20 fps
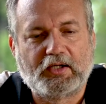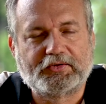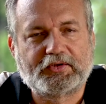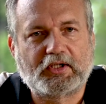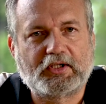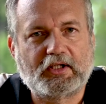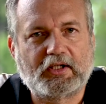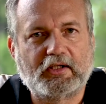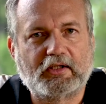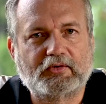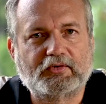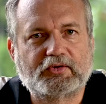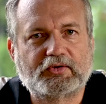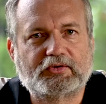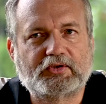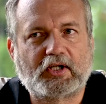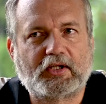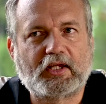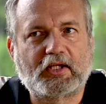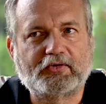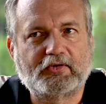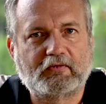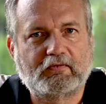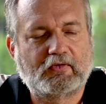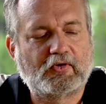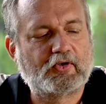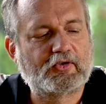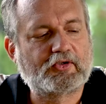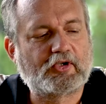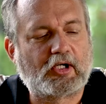So that's the
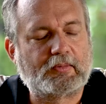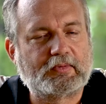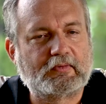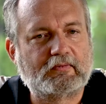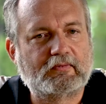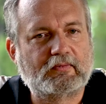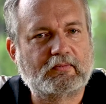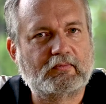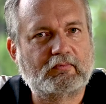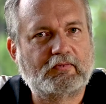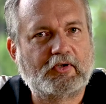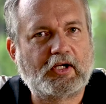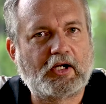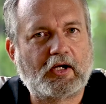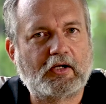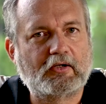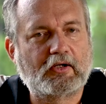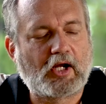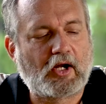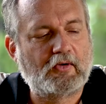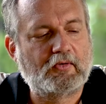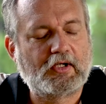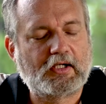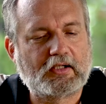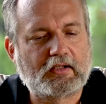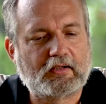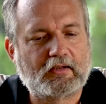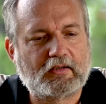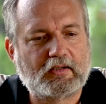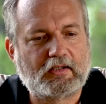first type of video
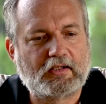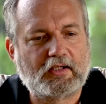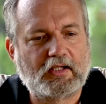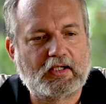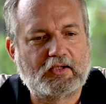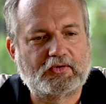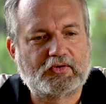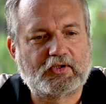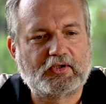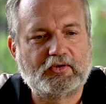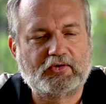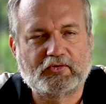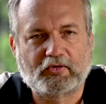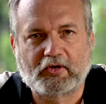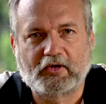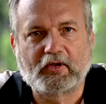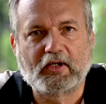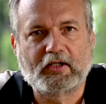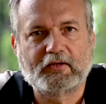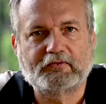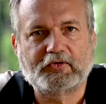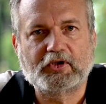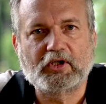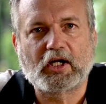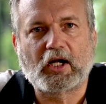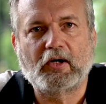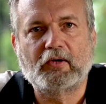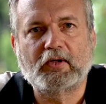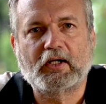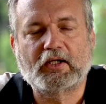codec. It's these sort of delivery
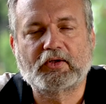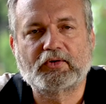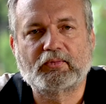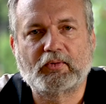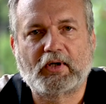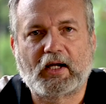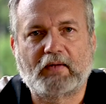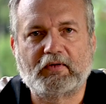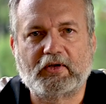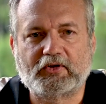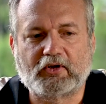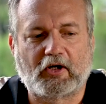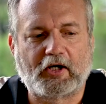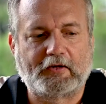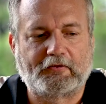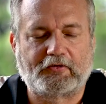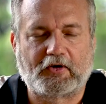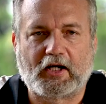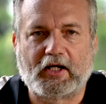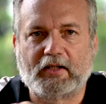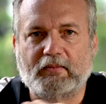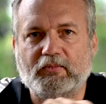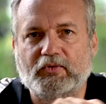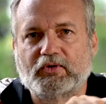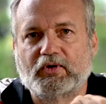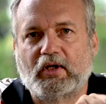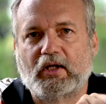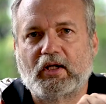codecs, have these iframes.